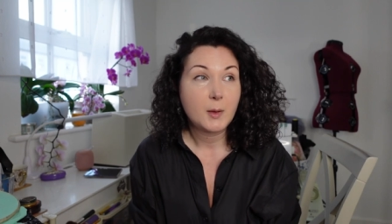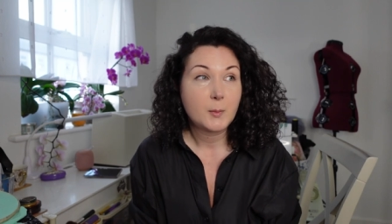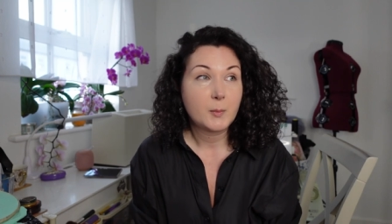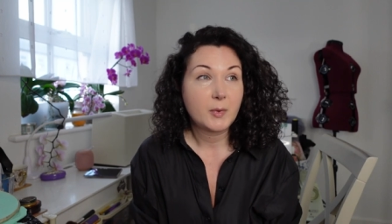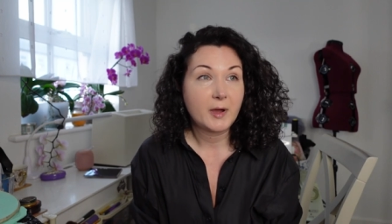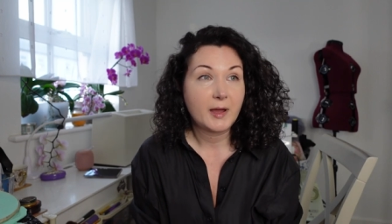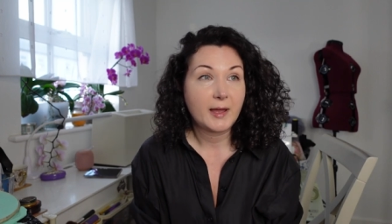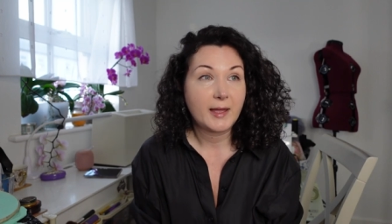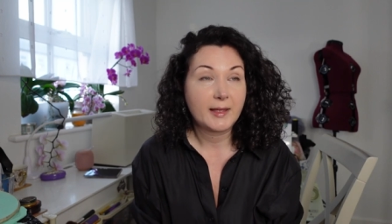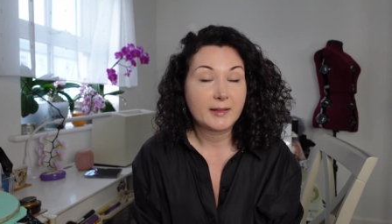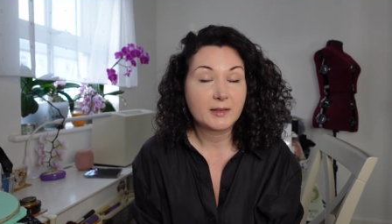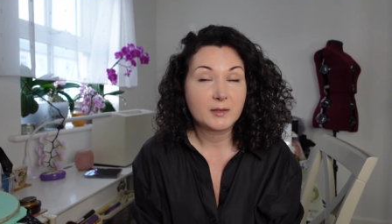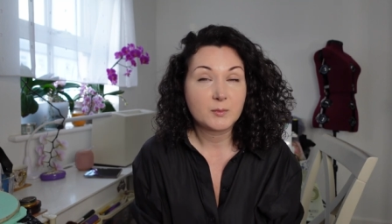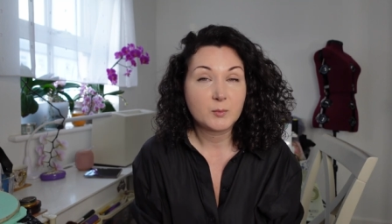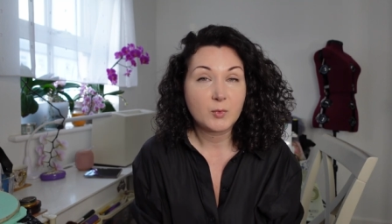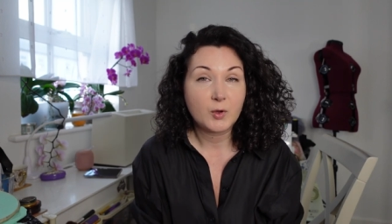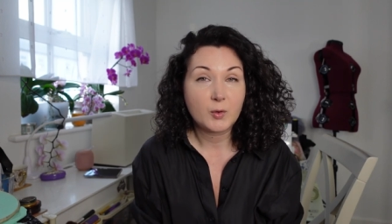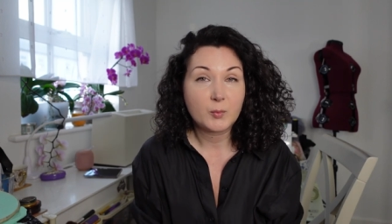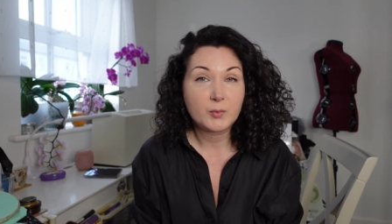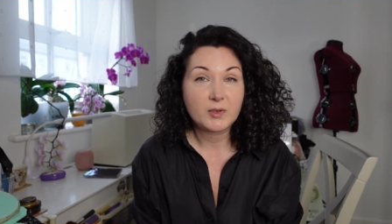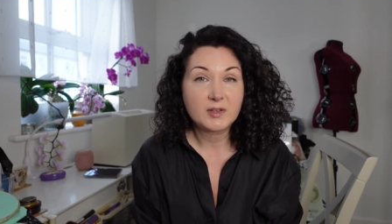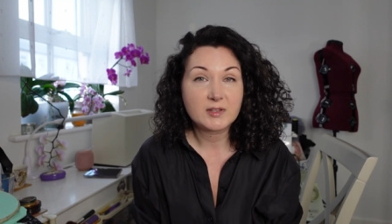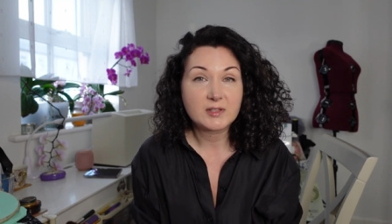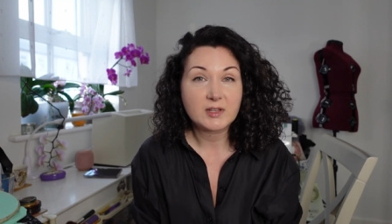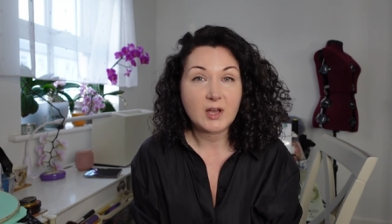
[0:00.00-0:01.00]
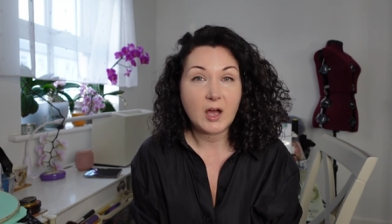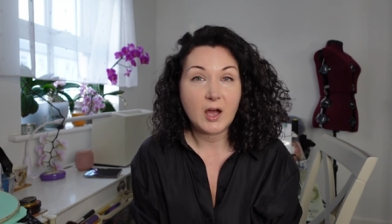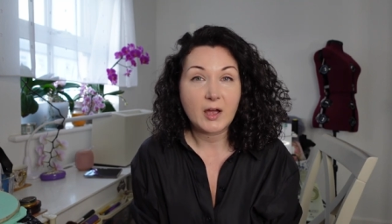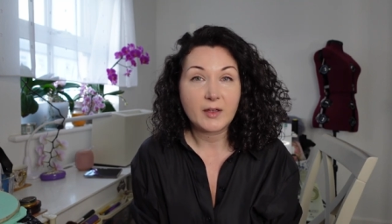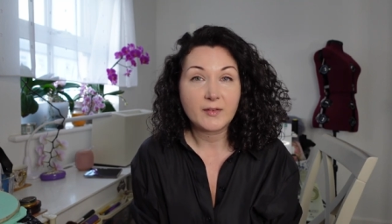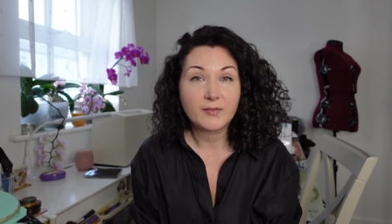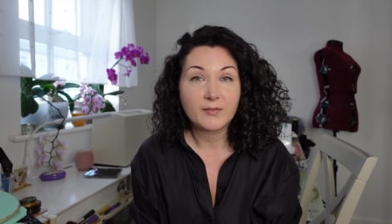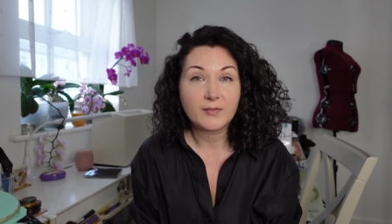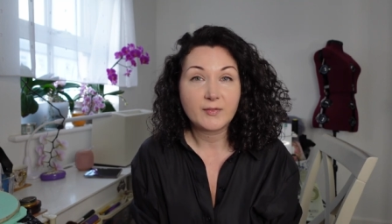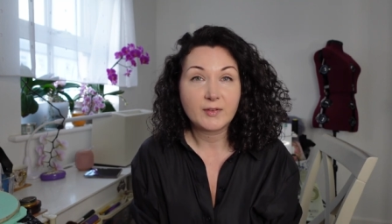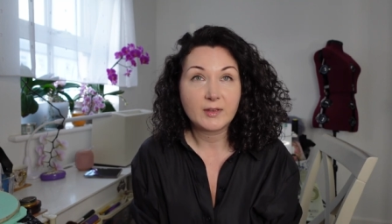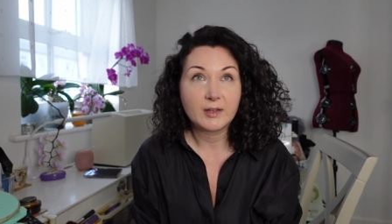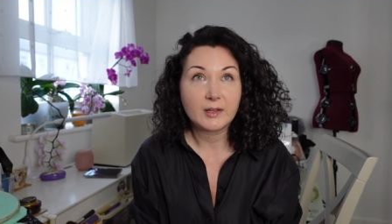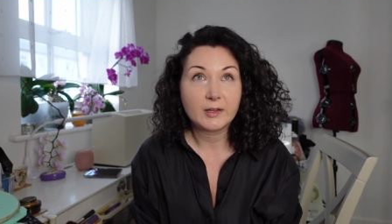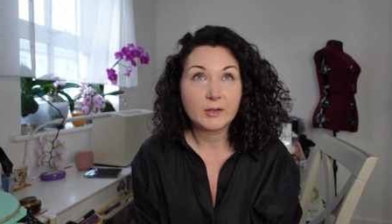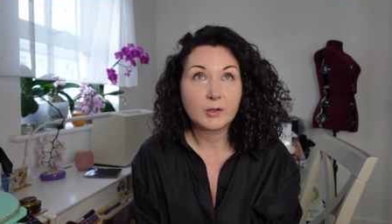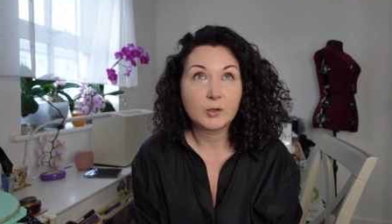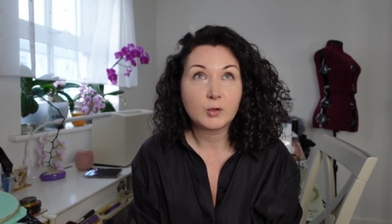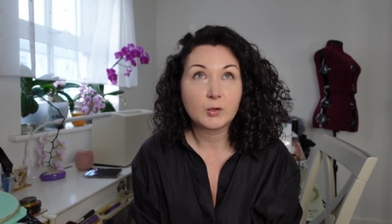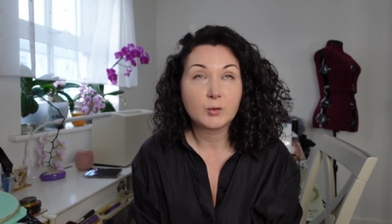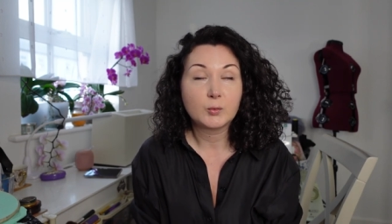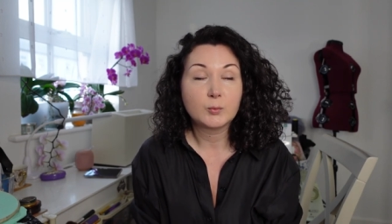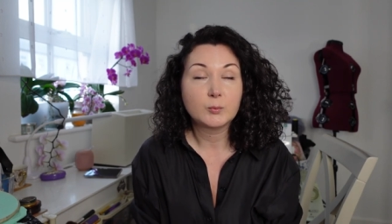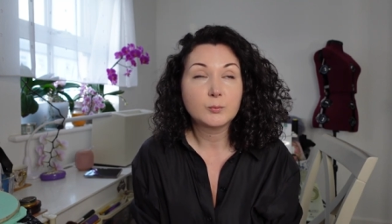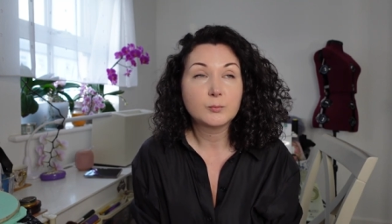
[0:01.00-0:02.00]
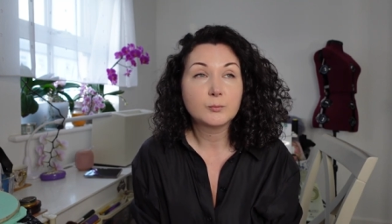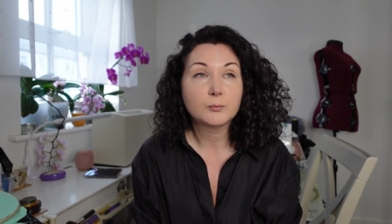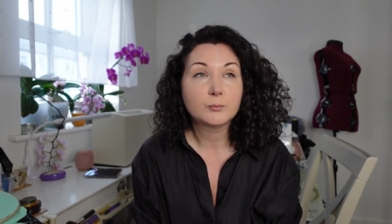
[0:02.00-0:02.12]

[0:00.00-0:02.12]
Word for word: but at the moment I feel